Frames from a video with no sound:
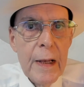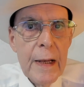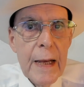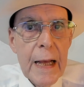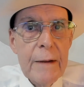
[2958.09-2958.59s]

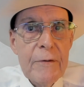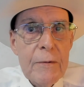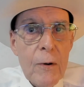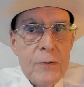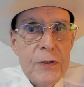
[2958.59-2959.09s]
And if he
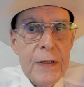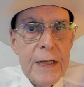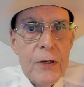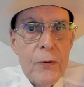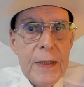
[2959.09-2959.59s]
wants to
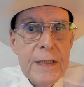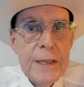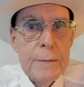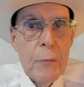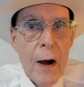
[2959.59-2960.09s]
increase
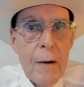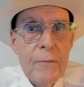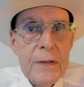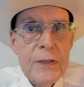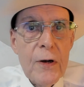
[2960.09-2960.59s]
his
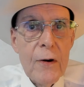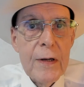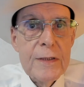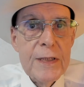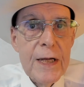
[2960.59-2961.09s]
profits or
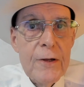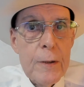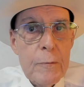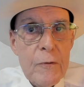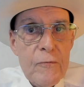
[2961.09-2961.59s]
consider the
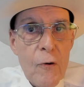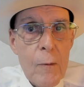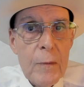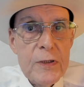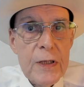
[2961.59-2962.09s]

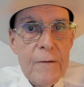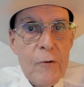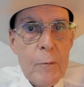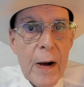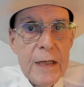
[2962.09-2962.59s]
performance of a
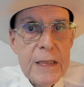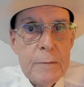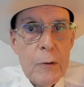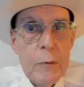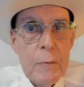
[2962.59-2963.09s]

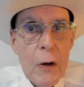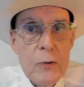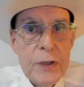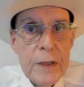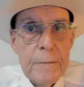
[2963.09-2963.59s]
possible
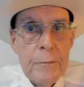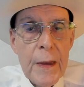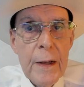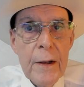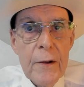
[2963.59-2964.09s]
promotion,
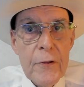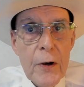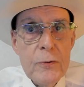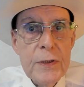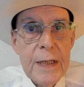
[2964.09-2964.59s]

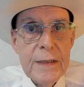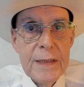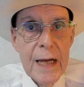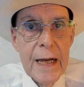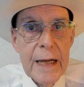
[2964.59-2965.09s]
those that
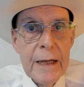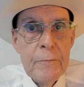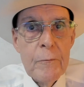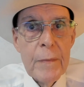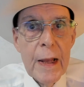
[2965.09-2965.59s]
say
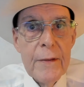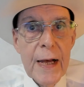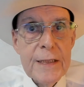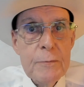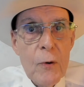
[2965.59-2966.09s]

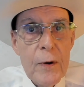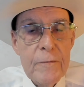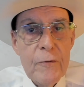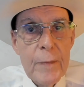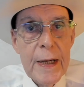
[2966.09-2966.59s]
that's more
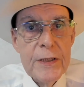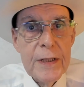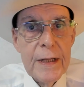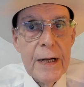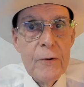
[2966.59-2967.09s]

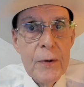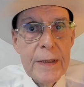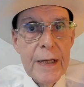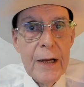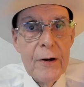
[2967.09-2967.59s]
information than a
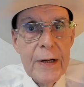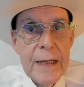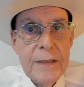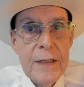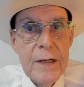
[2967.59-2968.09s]
retailer
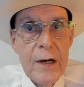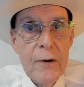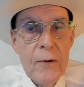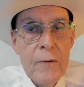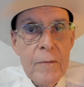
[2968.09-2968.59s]
needs to
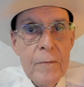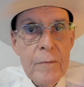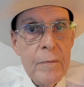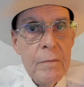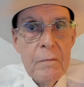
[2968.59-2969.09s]
know
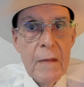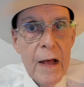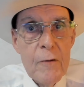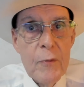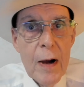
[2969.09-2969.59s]

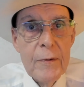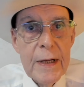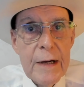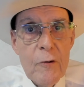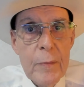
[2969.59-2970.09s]
have probably
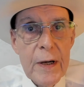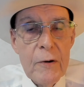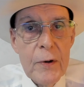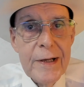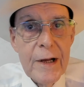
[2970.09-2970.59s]
never been a
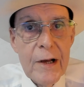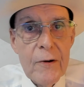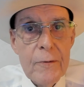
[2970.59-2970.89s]
retailer.